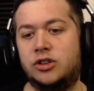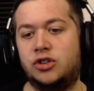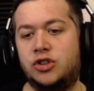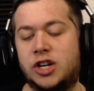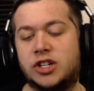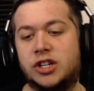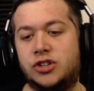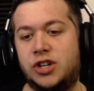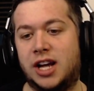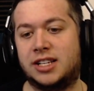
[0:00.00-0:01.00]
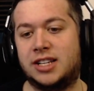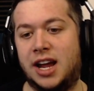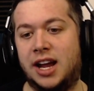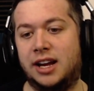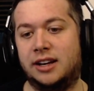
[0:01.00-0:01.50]
Jessica
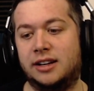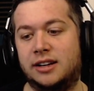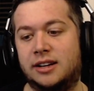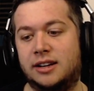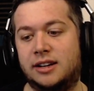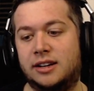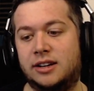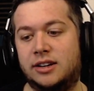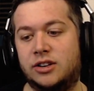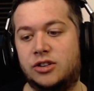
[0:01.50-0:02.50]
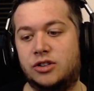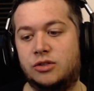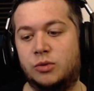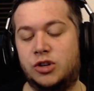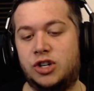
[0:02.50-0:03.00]
Chastain,
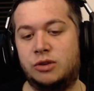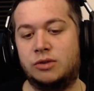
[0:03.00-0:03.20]
when she was,